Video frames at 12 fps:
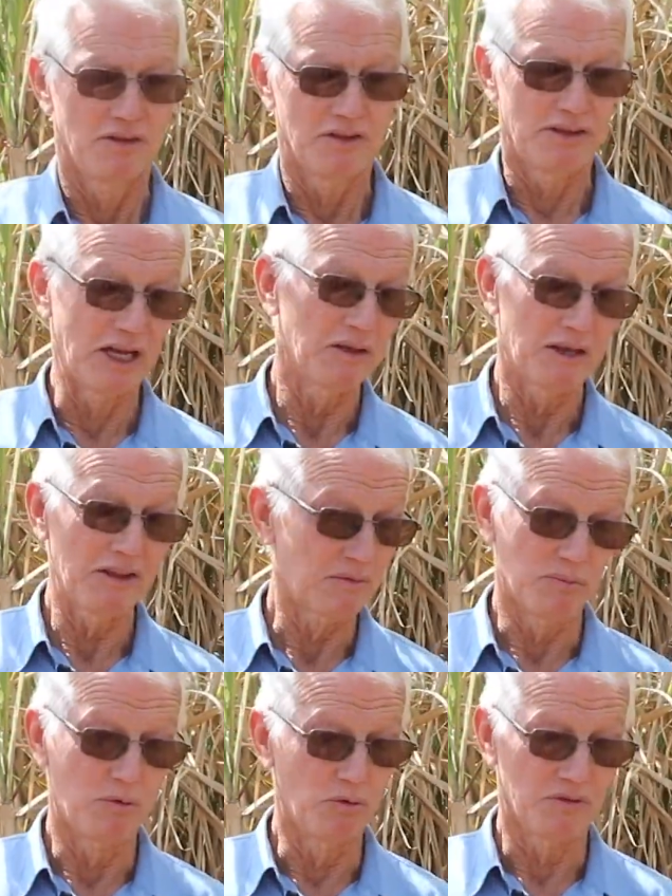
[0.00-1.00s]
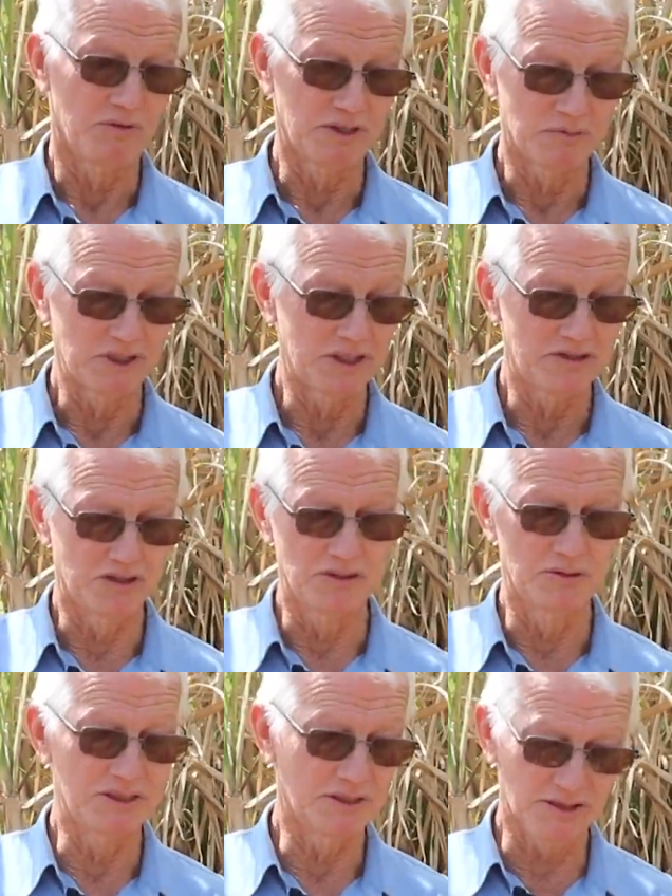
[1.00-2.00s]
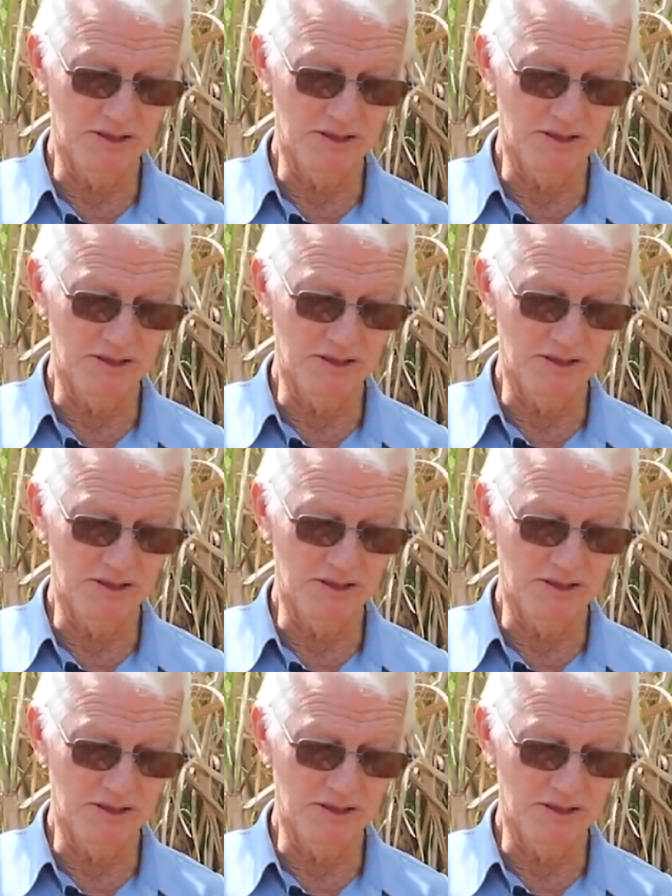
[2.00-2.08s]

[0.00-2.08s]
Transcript: The other important thing we need to do is